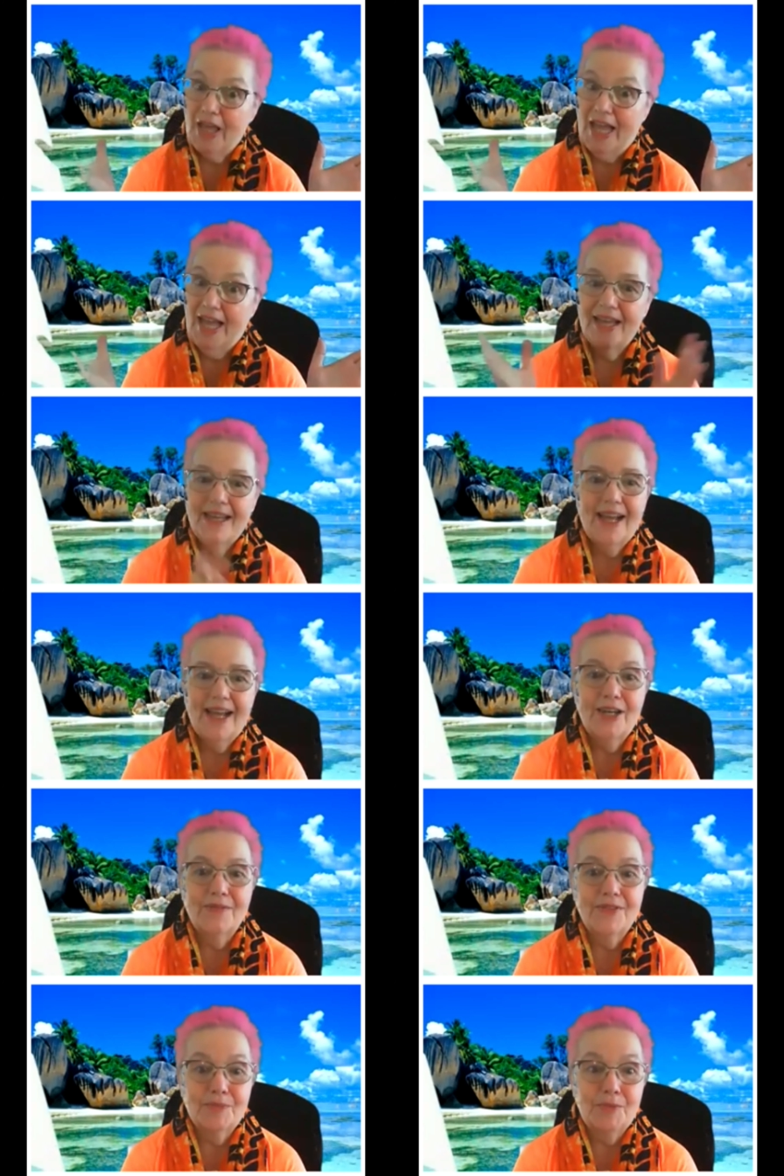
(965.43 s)
I
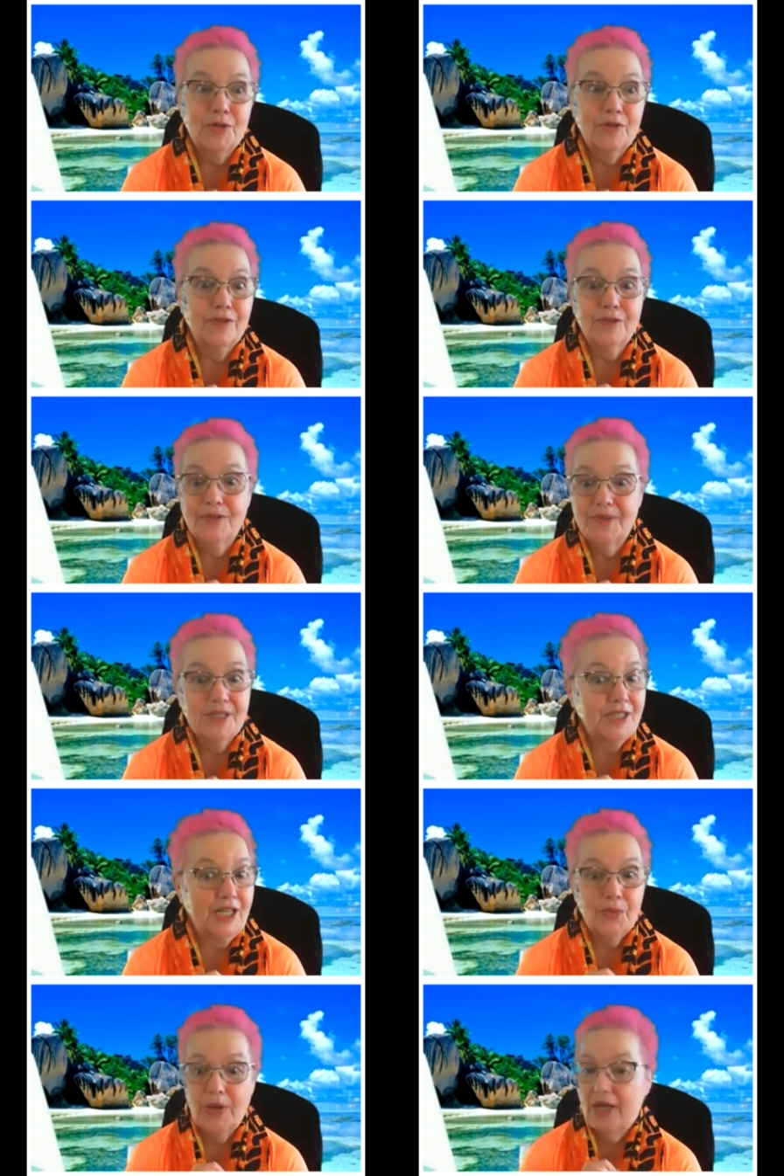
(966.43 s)
love this beautiful
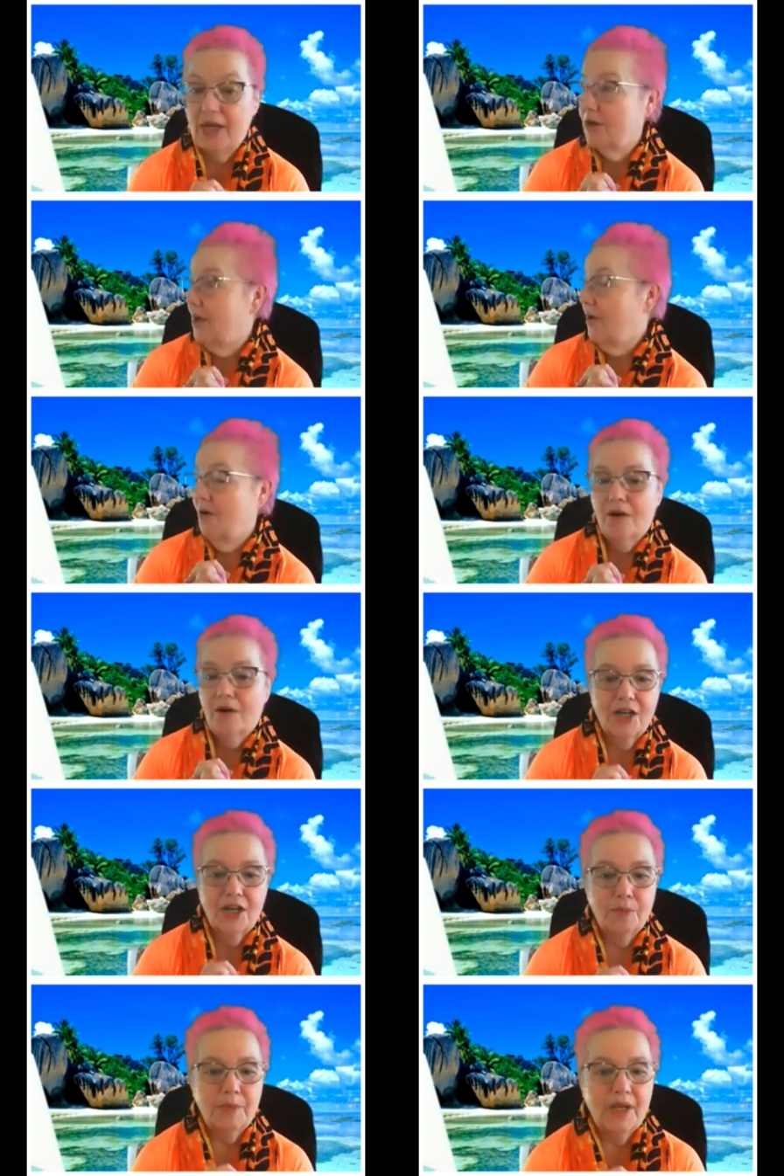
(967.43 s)
scenery here. Oh,
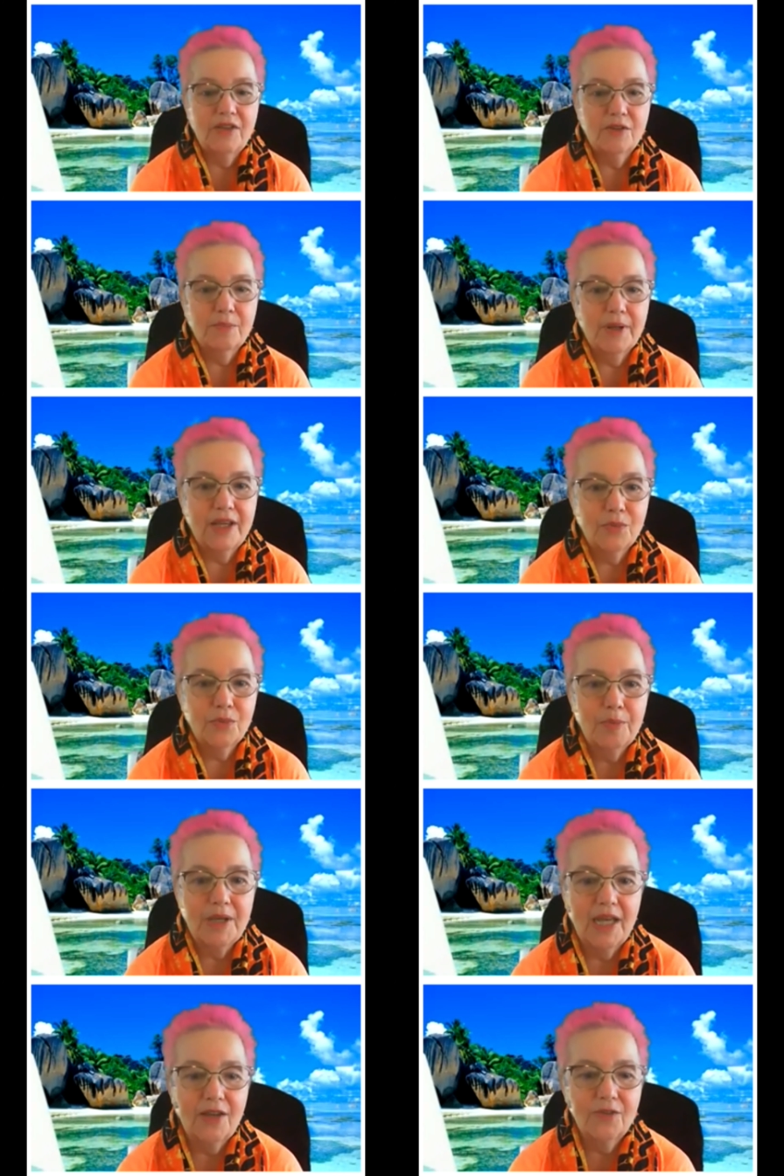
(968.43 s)
God, to be in this place would be
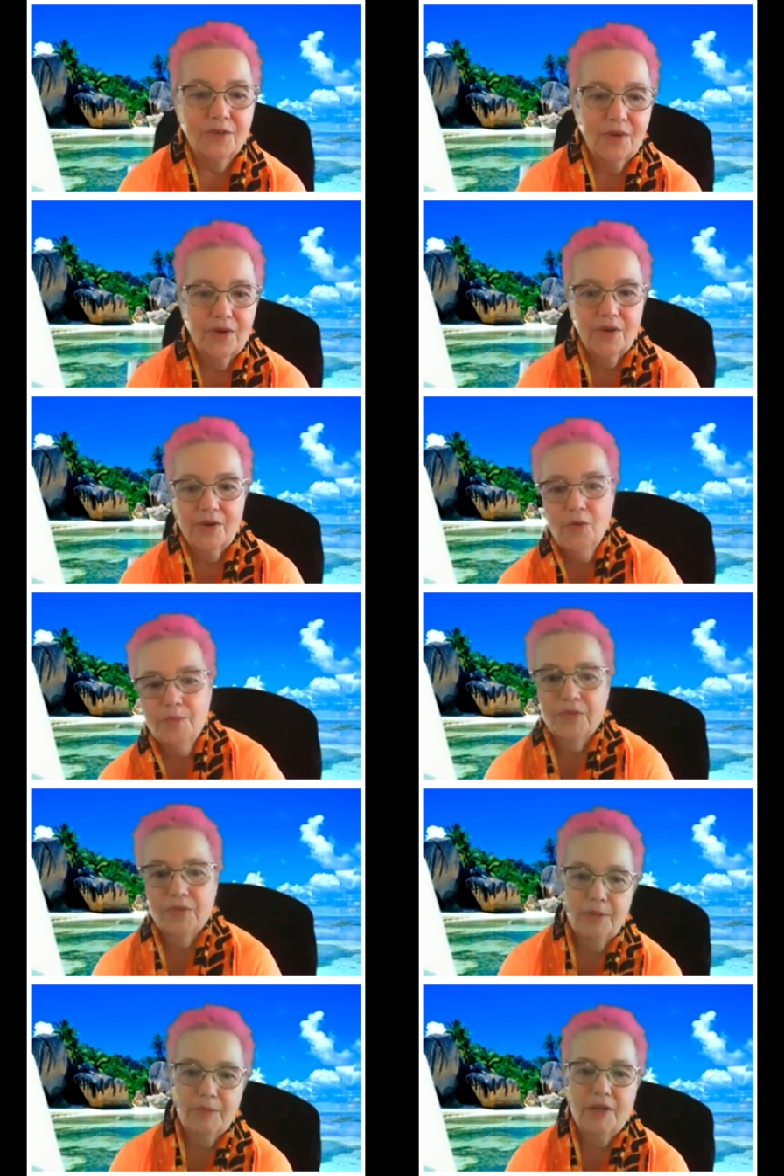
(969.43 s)
nice.
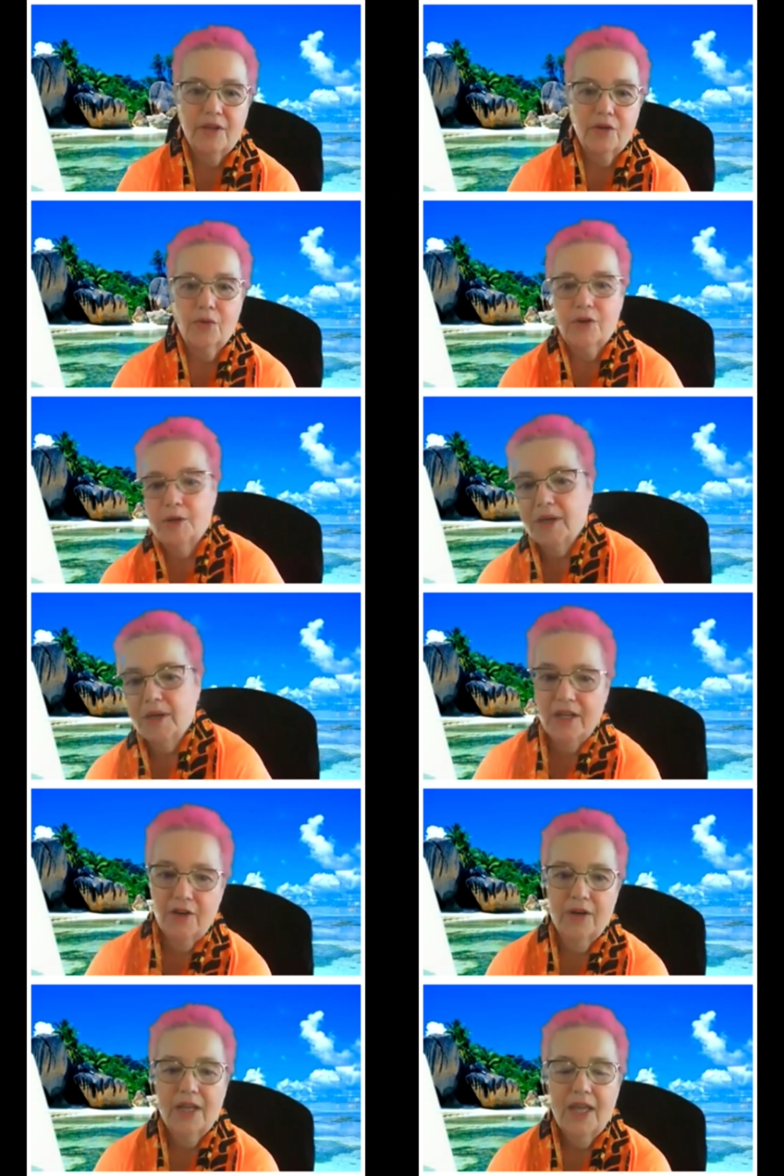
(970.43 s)
Oops, let me go in the middle
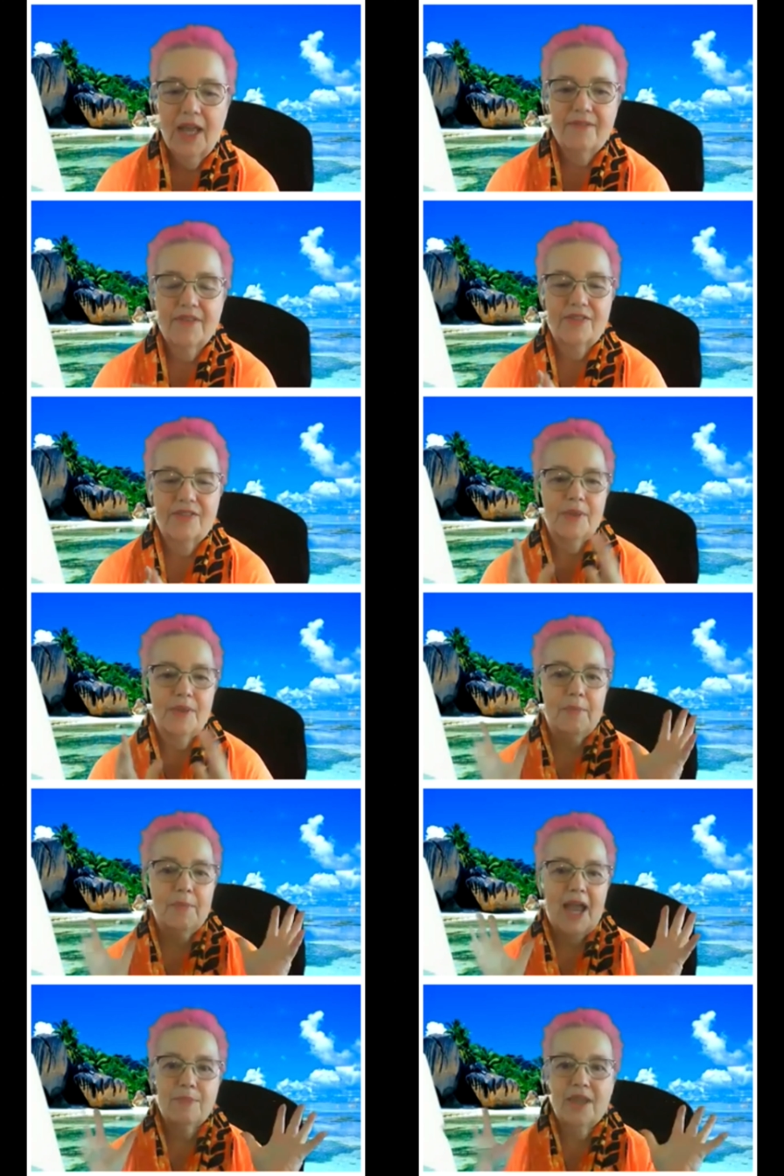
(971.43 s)
here. I've got something in the
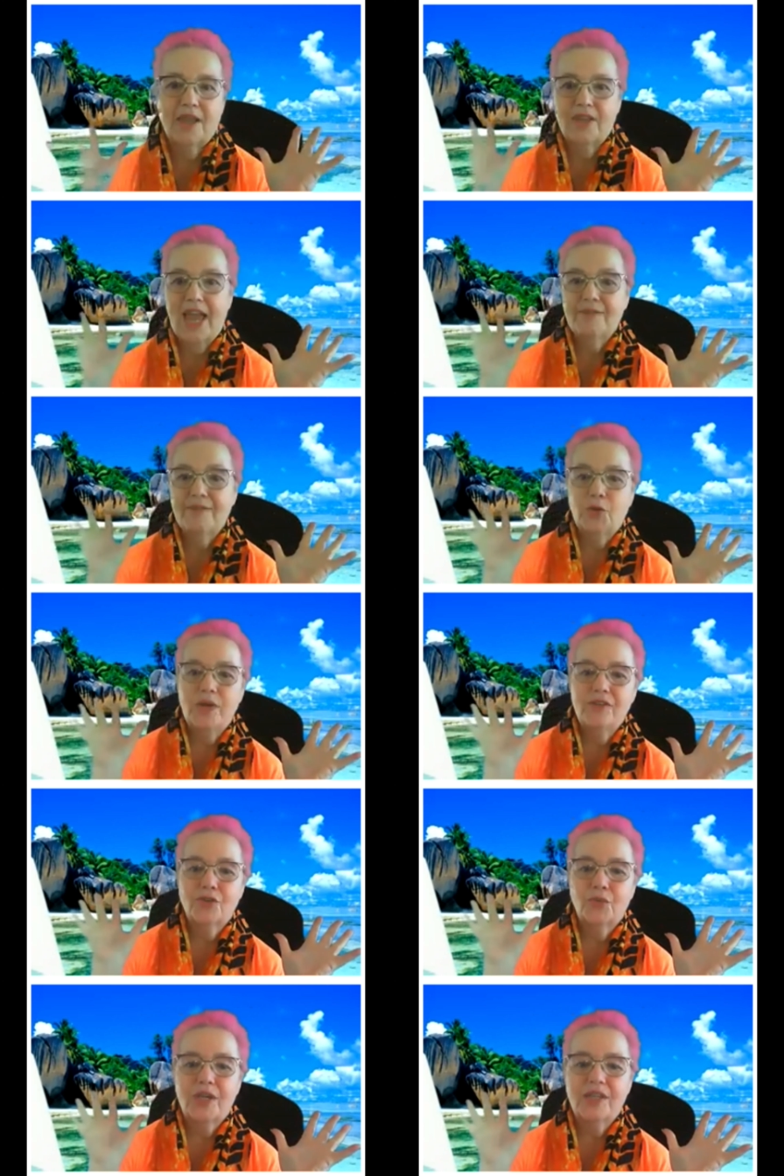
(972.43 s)
back because I have a green
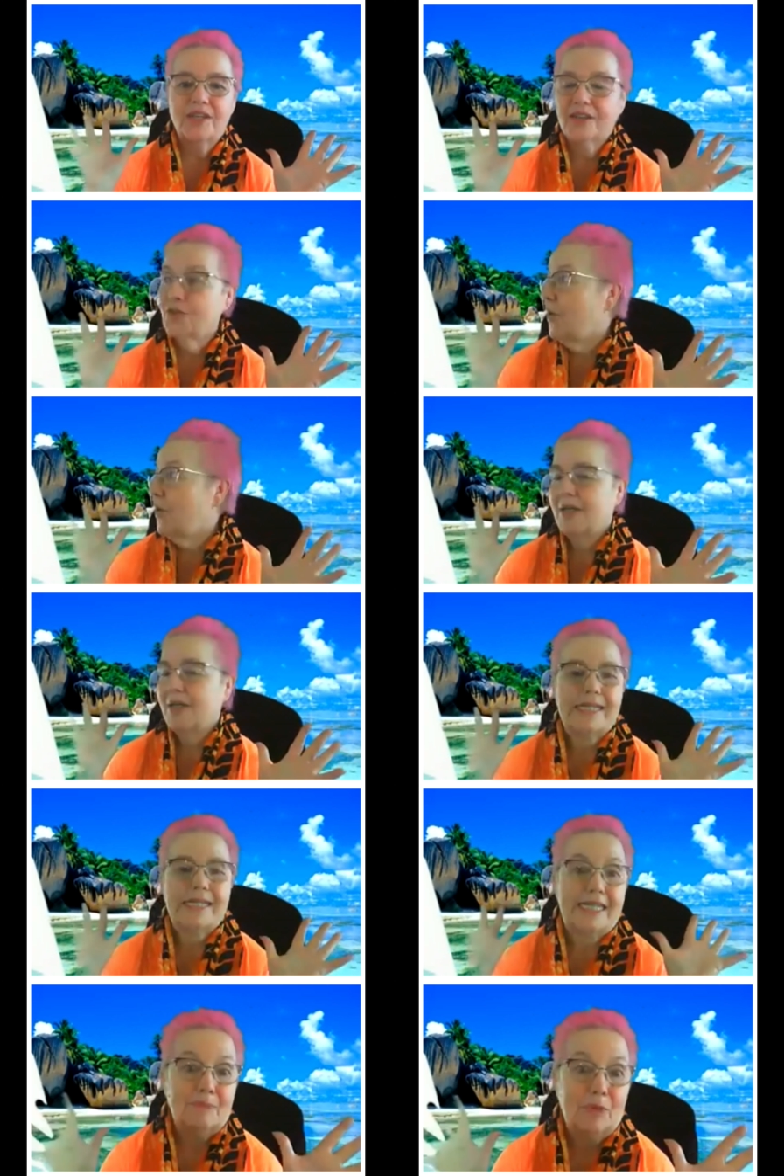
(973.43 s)
screen that doesn't quite
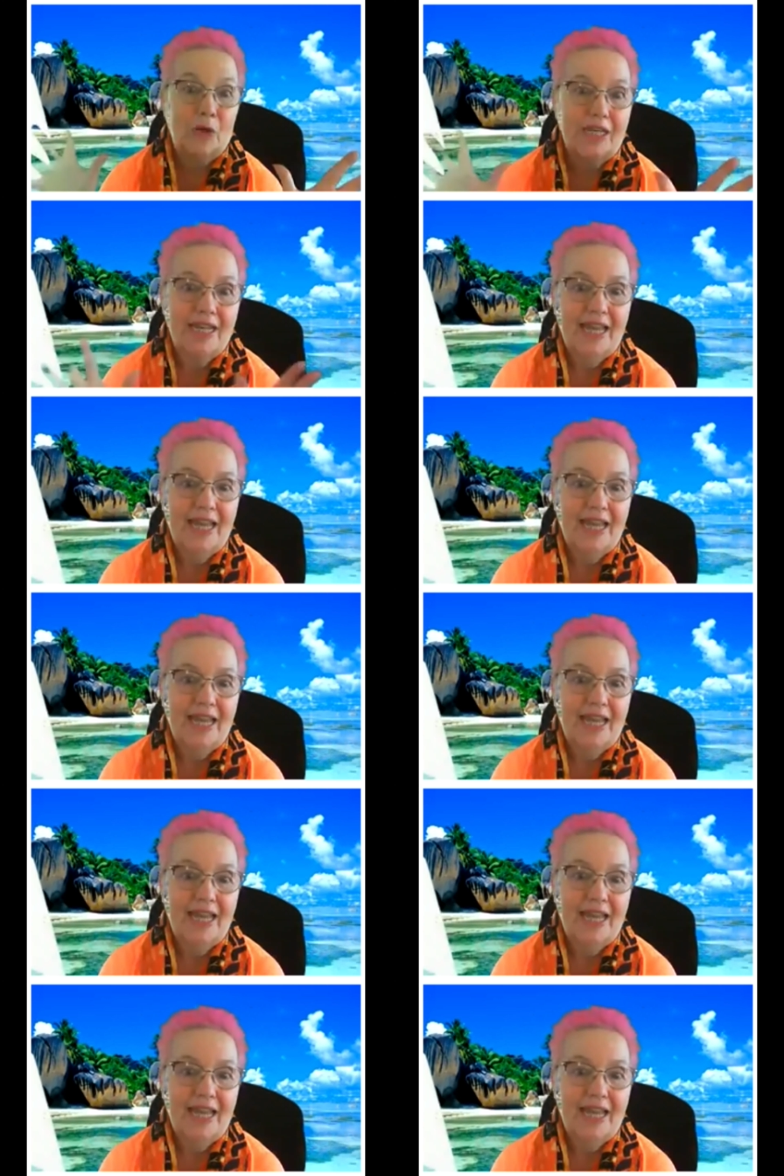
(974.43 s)
stay put.